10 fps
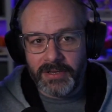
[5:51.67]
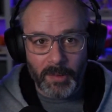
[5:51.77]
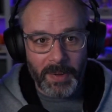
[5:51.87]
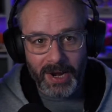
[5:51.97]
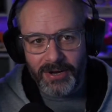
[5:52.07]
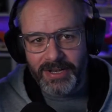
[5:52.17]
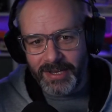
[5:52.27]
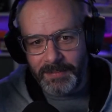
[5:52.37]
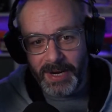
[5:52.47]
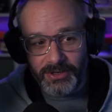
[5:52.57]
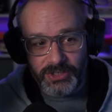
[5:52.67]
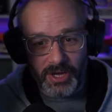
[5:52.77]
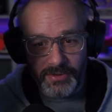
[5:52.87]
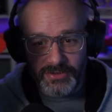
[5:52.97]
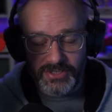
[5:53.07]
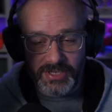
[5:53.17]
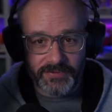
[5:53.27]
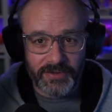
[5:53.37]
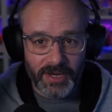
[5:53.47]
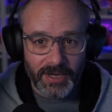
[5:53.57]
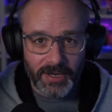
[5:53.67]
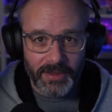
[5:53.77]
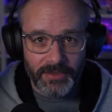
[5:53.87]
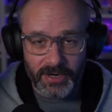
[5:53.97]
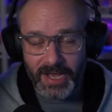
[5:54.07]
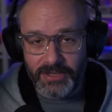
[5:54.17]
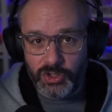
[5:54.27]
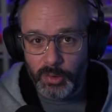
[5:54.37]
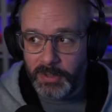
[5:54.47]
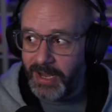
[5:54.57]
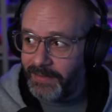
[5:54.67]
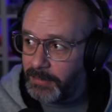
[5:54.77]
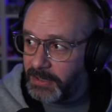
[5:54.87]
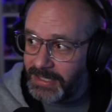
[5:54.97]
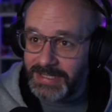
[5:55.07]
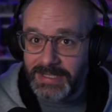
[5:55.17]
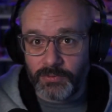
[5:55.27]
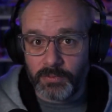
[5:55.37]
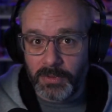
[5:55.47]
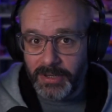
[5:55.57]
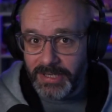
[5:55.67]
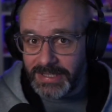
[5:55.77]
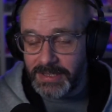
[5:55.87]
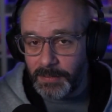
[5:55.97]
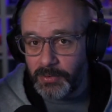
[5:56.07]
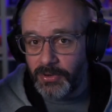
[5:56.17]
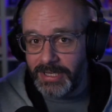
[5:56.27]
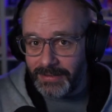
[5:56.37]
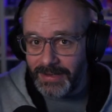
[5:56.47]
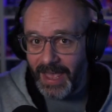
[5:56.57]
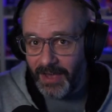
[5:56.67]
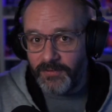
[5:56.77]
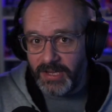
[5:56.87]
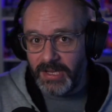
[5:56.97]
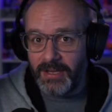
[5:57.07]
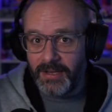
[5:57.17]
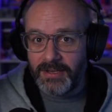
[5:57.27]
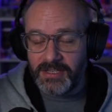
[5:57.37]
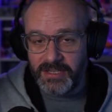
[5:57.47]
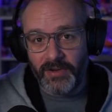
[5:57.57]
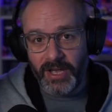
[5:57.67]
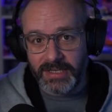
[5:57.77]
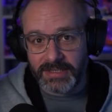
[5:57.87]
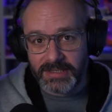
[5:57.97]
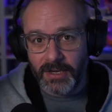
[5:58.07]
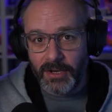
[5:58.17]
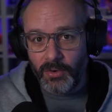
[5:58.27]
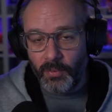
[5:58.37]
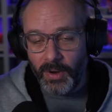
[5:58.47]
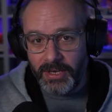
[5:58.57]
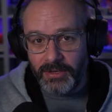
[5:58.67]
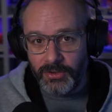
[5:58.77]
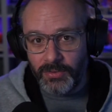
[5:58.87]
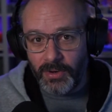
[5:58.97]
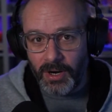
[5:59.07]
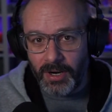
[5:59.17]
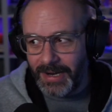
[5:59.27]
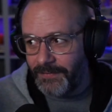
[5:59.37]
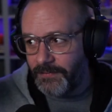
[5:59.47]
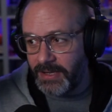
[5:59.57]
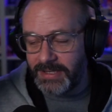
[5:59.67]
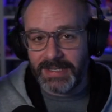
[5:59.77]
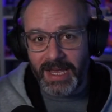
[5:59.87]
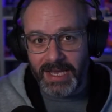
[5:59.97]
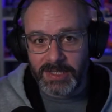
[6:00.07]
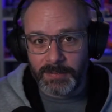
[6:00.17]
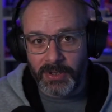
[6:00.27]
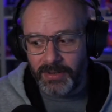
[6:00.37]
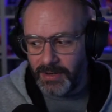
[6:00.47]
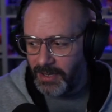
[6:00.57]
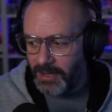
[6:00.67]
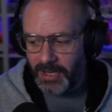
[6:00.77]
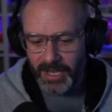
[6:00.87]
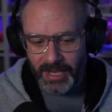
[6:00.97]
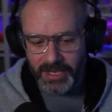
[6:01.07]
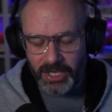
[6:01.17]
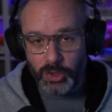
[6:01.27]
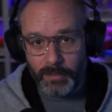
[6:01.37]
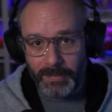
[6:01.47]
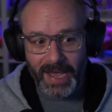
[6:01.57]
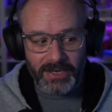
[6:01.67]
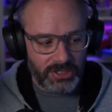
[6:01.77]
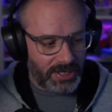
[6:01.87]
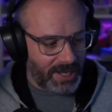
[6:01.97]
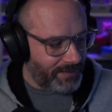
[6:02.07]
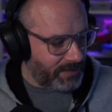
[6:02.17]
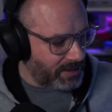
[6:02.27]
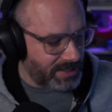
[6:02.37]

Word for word: compared compared to other stuff, they're not super heavy, but this is this is a pretty hefty device when you are not for its size, but can you imagine having